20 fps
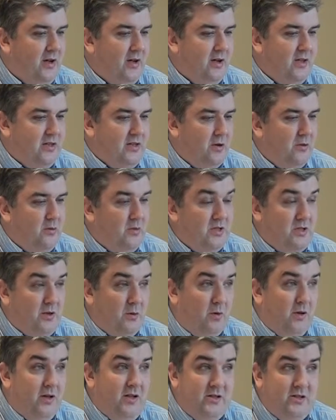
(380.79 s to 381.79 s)
So it was
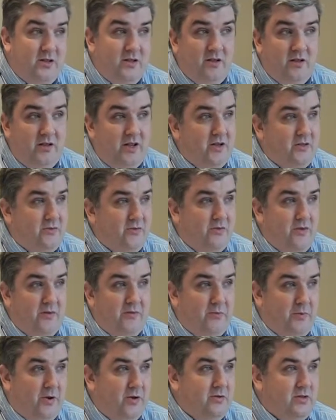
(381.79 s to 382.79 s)
quite an
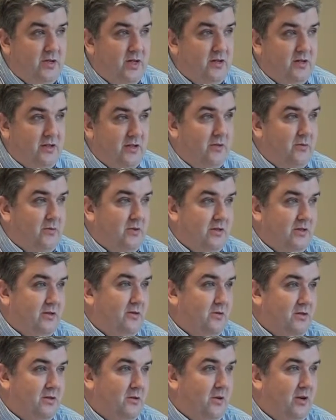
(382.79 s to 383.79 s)
iterative process, and there
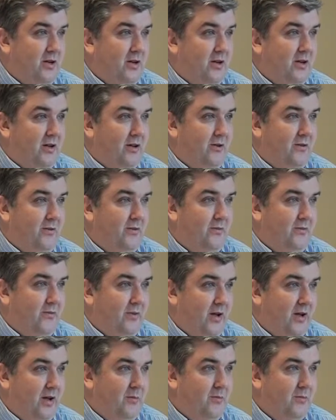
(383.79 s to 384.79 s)
was quite a lot of
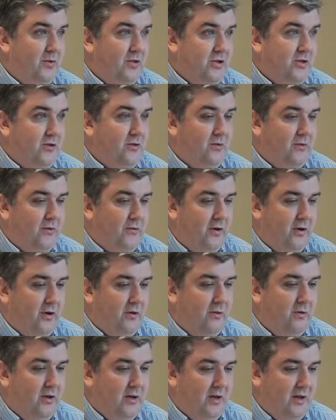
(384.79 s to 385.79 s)
to and
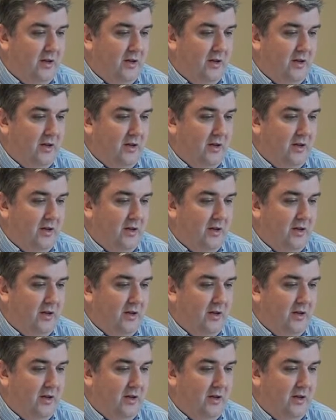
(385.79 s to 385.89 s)
fro,